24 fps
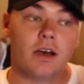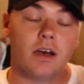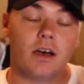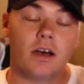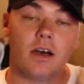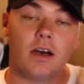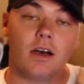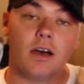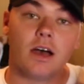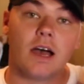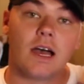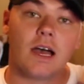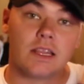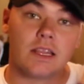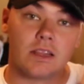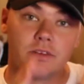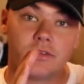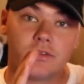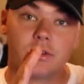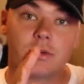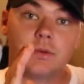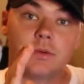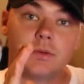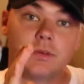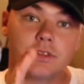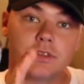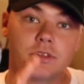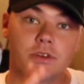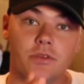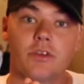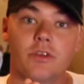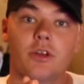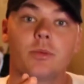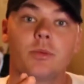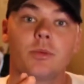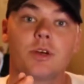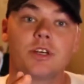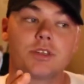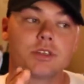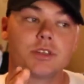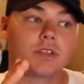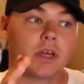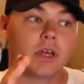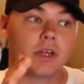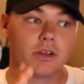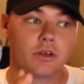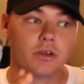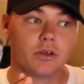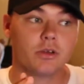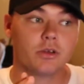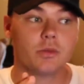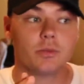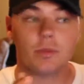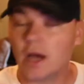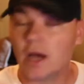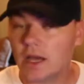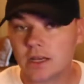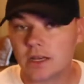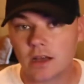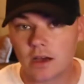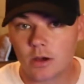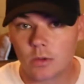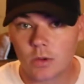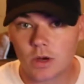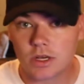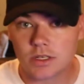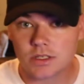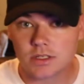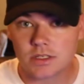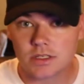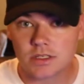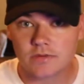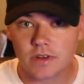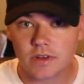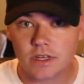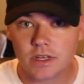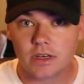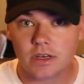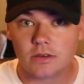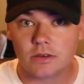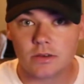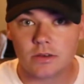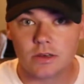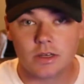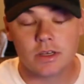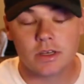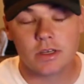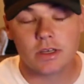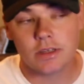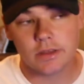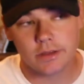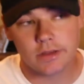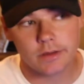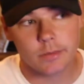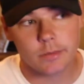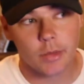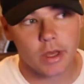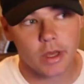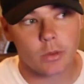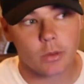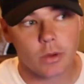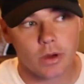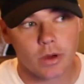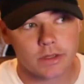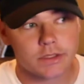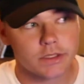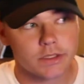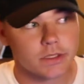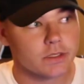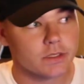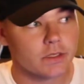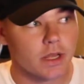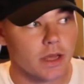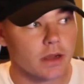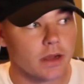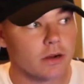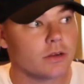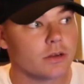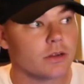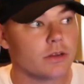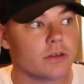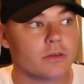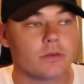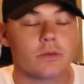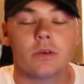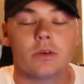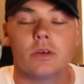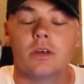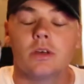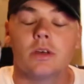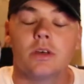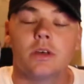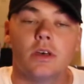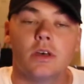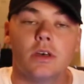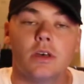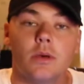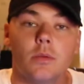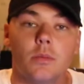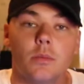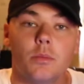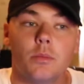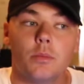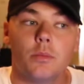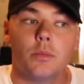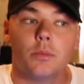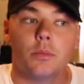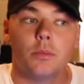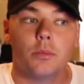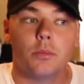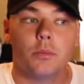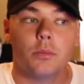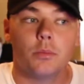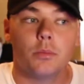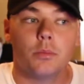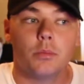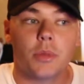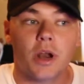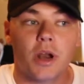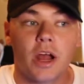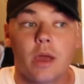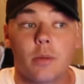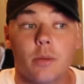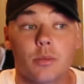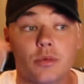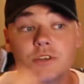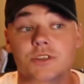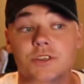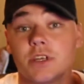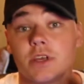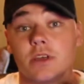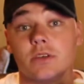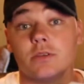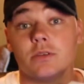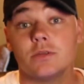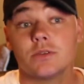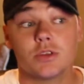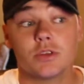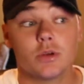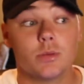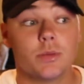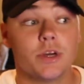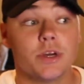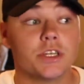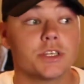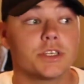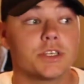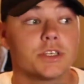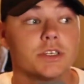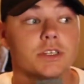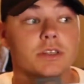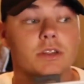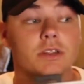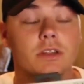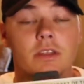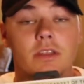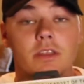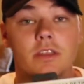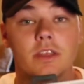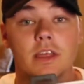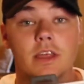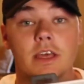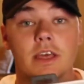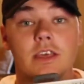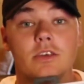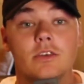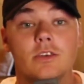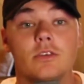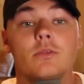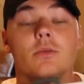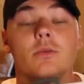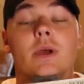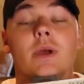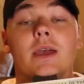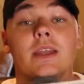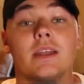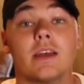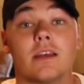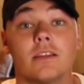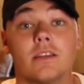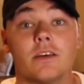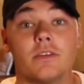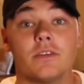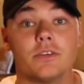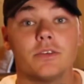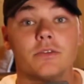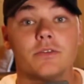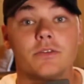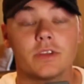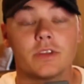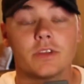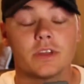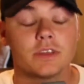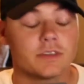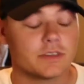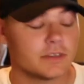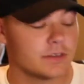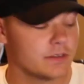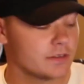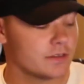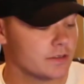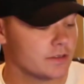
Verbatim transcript: Uh, I love you so very much. I know you might not watch this video. You might watch it. I don't know but I appreciate you so much. Thank you, and I love you for this.